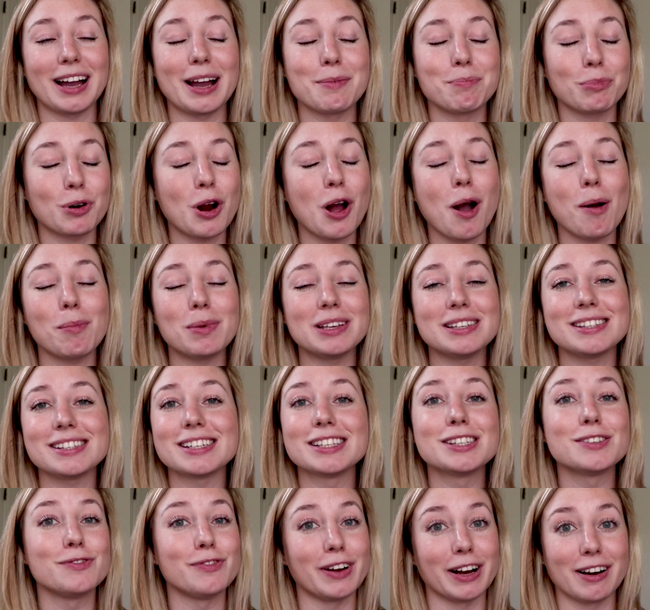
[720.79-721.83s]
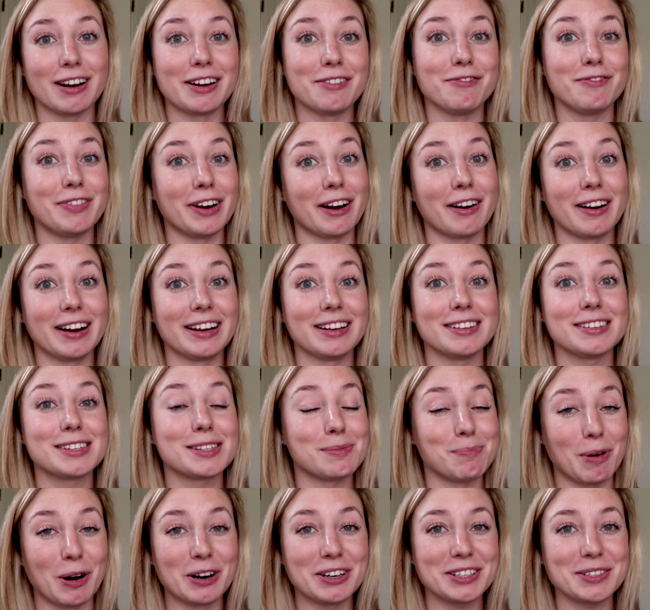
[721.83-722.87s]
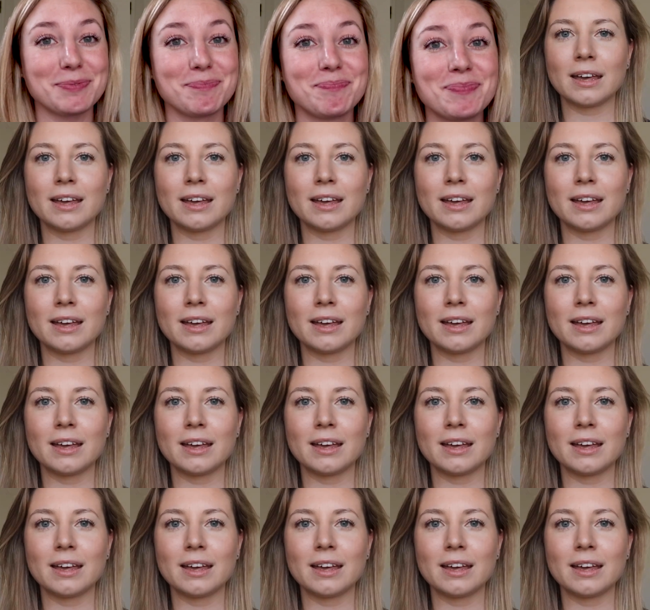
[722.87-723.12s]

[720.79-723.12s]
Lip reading: I promise it's very, very smart.